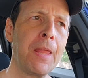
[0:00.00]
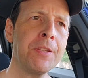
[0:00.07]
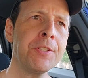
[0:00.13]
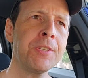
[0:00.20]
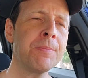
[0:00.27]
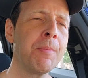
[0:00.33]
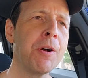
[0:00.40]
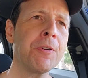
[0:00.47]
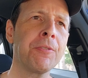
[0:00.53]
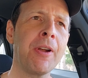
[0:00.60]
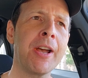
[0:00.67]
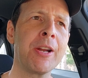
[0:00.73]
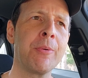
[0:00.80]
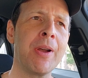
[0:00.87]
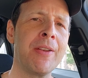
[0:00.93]
Smoke
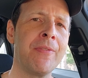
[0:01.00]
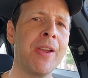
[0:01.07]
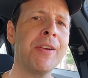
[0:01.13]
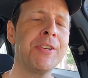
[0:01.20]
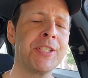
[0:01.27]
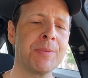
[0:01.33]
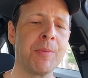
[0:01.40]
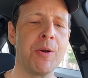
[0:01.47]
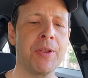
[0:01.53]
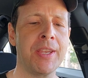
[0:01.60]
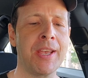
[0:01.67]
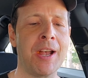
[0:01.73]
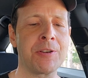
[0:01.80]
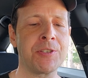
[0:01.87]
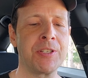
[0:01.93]
right away. Very
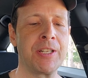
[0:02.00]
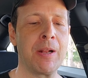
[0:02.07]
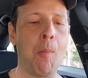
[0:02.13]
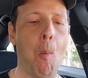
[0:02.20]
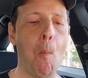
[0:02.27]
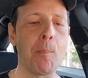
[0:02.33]
smoky, actually.